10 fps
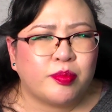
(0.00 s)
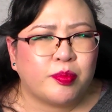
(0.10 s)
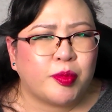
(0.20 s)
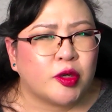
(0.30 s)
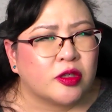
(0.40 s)

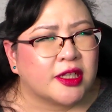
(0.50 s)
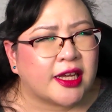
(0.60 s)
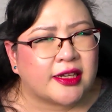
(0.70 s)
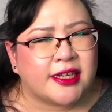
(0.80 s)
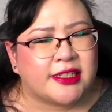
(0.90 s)
pull
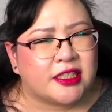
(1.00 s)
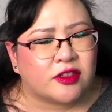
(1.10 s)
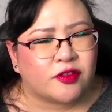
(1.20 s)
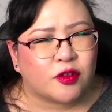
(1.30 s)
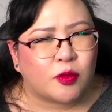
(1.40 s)
that idea
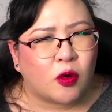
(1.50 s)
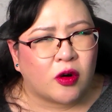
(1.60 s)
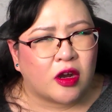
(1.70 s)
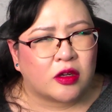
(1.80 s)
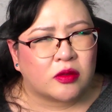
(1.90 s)
from
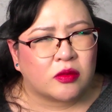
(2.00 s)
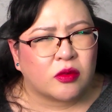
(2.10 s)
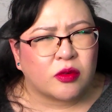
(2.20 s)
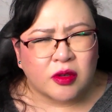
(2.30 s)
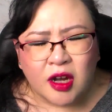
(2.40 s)
Ouran
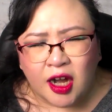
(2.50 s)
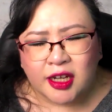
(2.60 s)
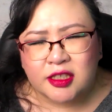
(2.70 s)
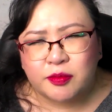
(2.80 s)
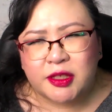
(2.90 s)
or
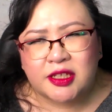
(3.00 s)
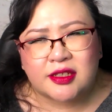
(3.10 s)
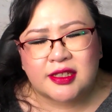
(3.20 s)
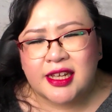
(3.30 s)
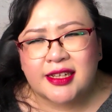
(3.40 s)
not because
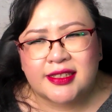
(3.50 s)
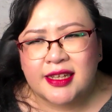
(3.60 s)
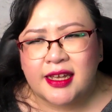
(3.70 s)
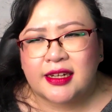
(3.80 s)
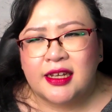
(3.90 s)
like I said